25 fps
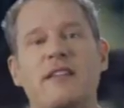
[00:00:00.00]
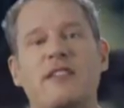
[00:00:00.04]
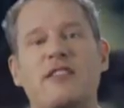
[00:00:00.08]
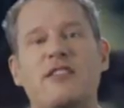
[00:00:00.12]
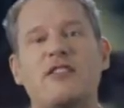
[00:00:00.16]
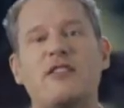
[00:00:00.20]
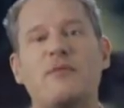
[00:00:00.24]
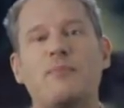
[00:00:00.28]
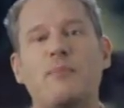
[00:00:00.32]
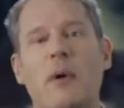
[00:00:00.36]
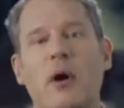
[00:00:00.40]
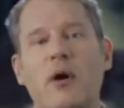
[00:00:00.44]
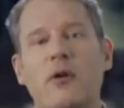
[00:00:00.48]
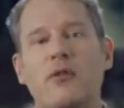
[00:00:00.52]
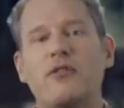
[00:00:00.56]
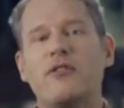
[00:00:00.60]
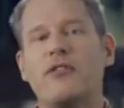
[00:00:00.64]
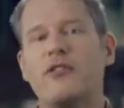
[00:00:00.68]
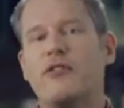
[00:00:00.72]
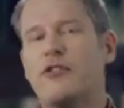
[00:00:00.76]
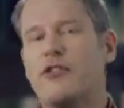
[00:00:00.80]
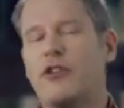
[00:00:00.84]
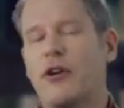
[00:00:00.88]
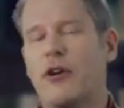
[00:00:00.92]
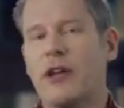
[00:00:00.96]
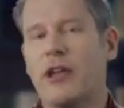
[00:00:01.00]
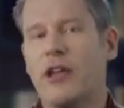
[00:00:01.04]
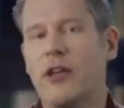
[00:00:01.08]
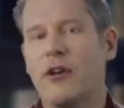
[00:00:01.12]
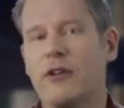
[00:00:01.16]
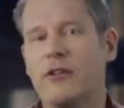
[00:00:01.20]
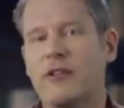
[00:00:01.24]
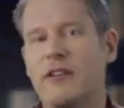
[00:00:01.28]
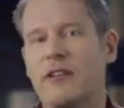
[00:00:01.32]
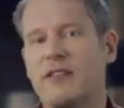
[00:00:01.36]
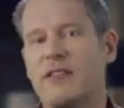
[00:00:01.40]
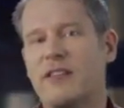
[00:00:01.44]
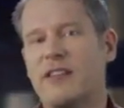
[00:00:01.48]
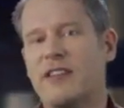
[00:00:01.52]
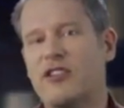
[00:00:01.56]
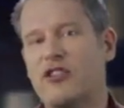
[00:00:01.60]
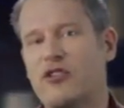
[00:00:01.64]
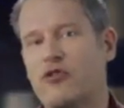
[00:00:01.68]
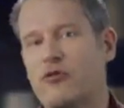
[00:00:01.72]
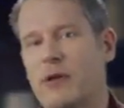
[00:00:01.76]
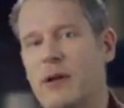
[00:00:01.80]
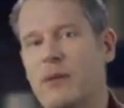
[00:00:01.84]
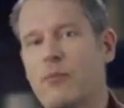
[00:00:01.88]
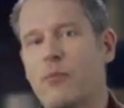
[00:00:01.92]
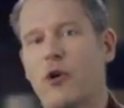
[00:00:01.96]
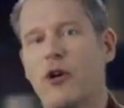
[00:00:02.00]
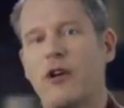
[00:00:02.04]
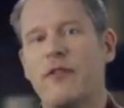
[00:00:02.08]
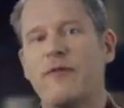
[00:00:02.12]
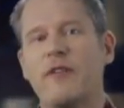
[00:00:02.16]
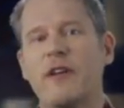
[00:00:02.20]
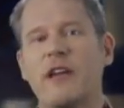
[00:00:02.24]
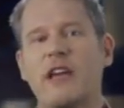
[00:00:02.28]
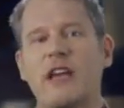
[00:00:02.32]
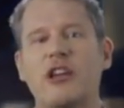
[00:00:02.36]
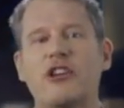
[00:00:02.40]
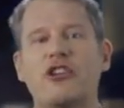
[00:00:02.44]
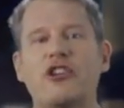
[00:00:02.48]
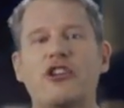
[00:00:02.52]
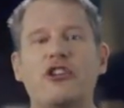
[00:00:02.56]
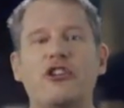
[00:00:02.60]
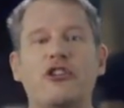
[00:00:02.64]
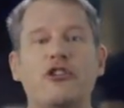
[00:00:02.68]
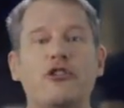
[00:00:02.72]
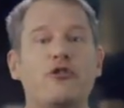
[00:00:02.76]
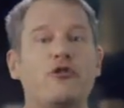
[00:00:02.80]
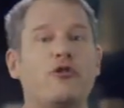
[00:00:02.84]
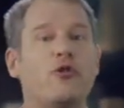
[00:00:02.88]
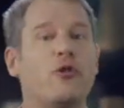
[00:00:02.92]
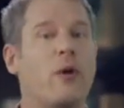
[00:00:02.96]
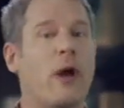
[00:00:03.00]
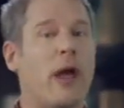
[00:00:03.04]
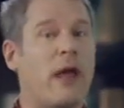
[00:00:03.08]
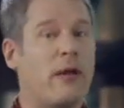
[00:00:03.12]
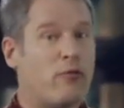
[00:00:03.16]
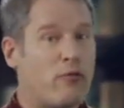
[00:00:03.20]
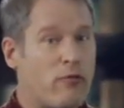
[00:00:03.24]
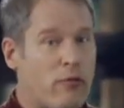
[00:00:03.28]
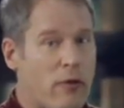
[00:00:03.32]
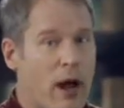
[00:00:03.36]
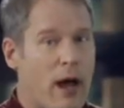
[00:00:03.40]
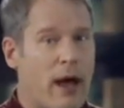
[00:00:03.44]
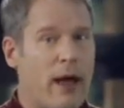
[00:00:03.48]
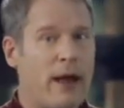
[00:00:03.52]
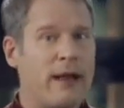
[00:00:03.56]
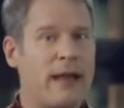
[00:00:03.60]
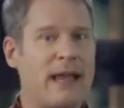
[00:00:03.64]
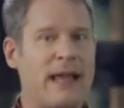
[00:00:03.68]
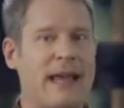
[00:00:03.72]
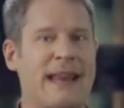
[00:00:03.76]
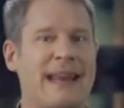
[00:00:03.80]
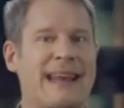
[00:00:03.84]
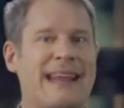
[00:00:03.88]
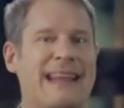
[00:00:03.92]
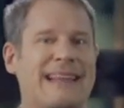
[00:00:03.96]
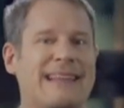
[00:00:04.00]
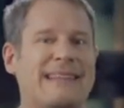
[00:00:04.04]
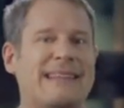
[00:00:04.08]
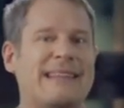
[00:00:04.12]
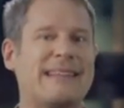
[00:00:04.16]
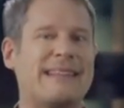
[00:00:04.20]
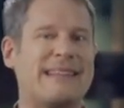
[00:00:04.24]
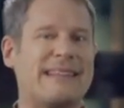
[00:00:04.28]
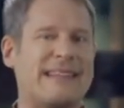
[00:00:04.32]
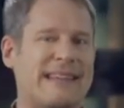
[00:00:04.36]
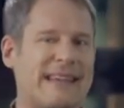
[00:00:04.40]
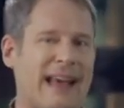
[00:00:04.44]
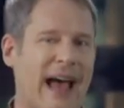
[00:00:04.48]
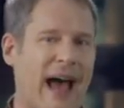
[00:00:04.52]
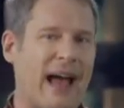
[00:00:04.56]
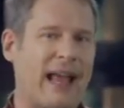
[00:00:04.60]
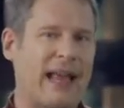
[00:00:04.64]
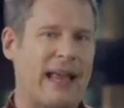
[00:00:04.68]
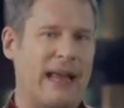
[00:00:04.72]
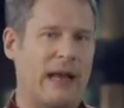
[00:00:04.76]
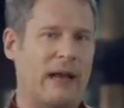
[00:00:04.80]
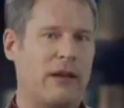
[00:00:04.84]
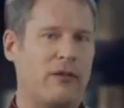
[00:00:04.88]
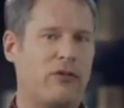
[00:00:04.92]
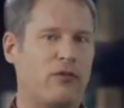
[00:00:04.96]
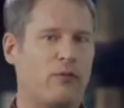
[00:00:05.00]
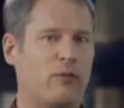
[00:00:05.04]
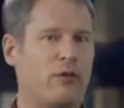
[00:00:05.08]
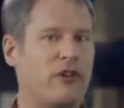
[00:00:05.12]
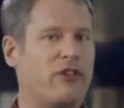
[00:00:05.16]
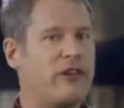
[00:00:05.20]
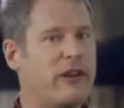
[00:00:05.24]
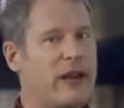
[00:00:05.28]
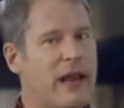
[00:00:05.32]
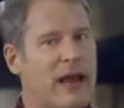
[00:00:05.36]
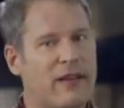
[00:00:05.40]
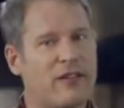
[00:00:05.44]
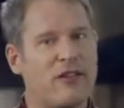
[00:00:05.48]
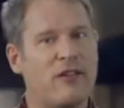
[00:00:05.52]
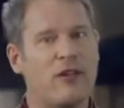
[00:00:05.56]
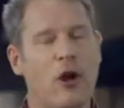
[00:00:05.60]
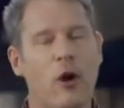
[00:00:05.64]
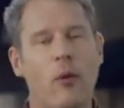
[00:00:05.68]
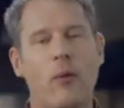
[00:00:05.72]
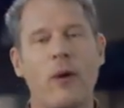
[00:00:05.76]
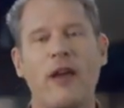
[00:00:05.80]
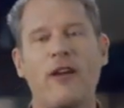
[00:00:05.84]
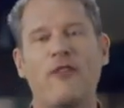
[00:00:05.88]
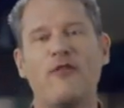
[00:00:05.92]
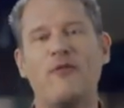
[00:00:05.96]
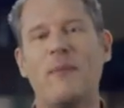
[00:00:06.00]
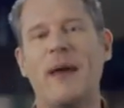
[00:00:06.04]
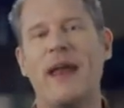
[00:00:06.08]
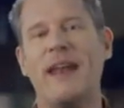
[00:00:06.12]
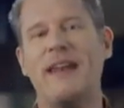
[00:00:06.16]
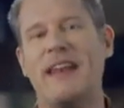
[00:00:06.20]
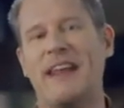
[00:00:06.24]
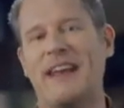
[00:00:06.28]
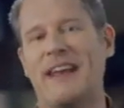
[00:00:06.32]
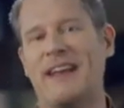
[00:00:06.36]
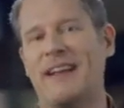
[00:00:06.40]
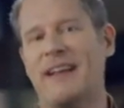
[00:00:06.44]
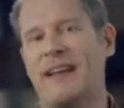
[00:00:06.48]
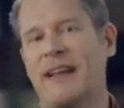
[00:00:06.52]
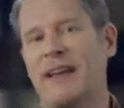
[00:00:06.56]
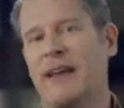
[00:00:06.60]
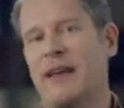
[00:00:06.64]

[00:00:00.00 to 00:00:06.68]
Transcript: exposes Don Quixote's extreme mortification due to a run in his stockings, which he has no way of mending.